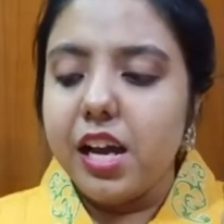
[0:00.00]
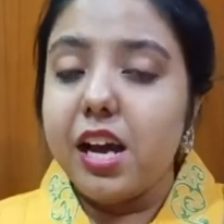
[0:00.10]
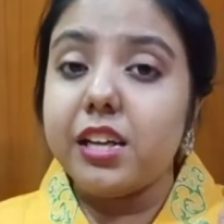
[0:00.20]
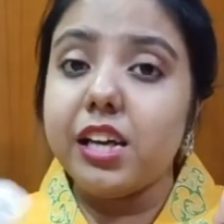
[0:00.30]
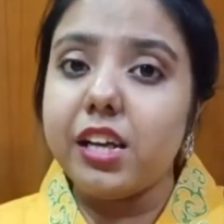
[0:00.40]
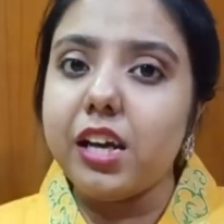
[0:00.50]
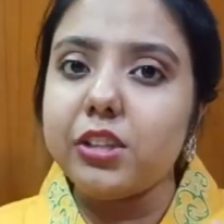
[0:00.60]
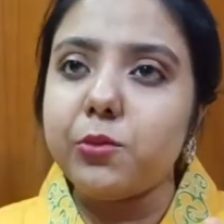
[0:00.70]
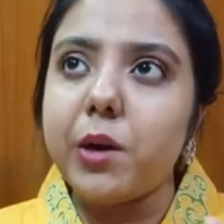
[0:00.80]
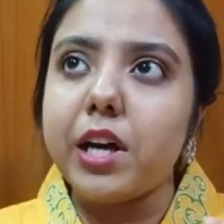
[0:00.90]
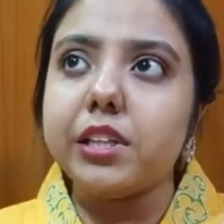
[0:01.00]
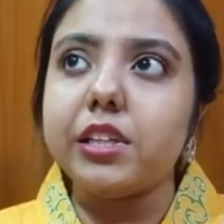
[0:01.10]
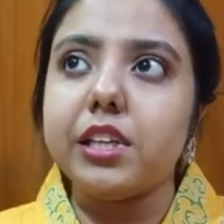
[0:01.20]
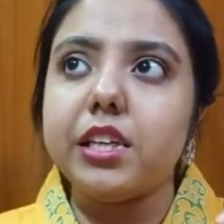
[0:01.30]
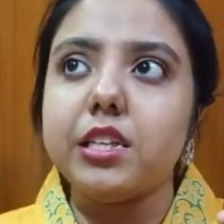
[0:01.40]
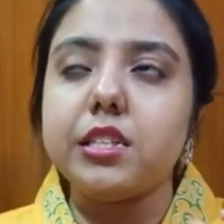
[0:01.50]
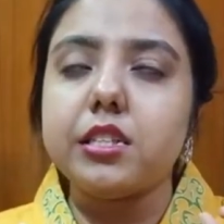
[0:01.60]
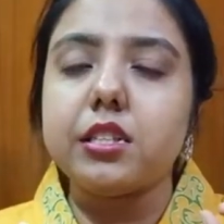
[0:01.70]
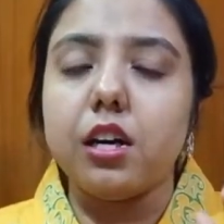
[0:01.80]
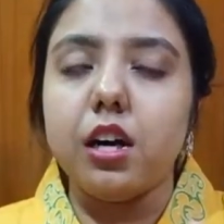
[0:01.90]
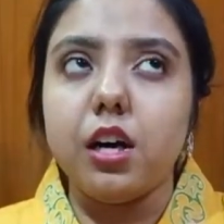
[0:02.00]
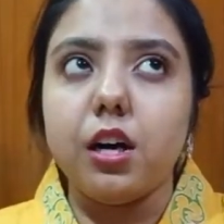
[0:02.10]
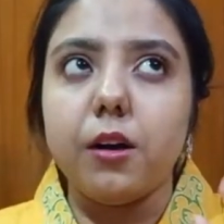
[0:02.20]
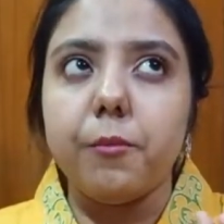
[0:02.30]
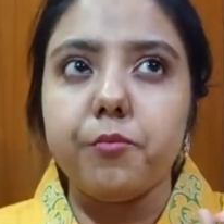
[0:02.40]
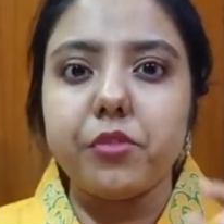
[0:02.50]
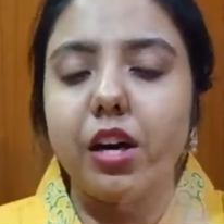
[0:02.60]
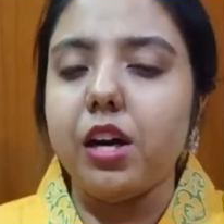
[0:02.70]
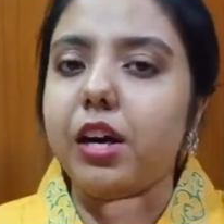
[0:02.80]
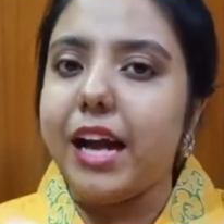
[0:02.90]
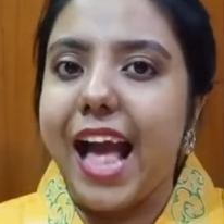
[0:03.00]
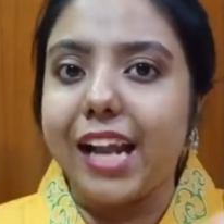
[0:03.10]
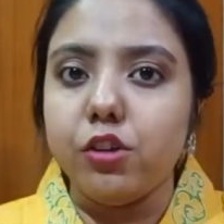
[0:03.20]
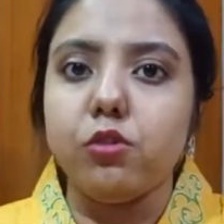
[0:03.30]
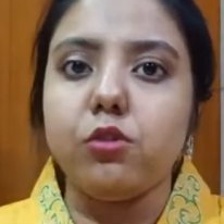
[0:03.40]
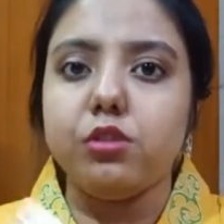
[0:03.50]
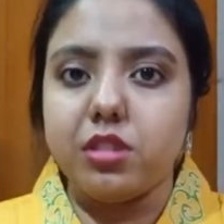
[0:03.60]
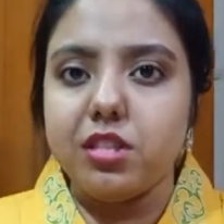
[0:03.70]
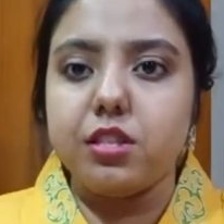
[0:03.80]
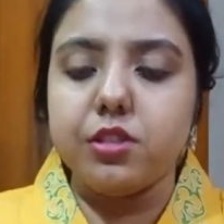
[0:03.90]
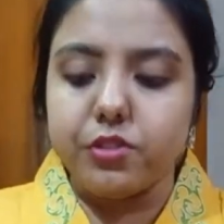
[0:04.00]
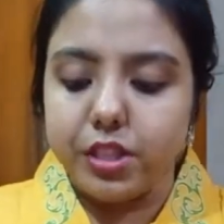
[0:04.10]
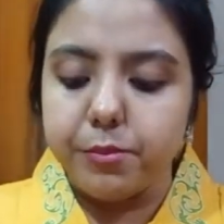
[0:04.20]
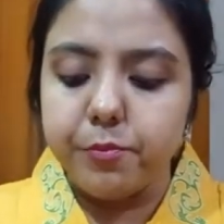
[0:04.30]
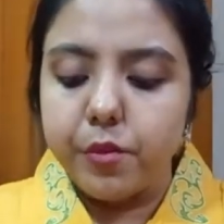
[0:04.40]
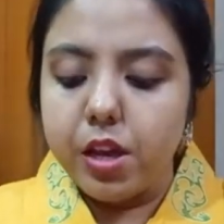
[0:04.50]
And another one is the aloe CC cream.